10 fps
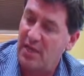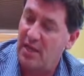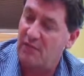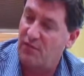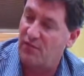
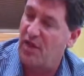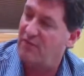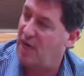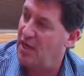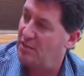and for
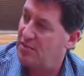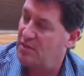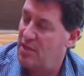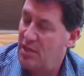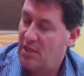$5
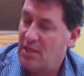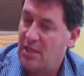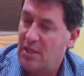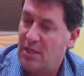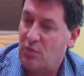
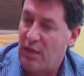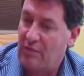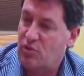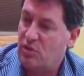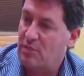
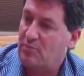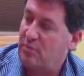round trip,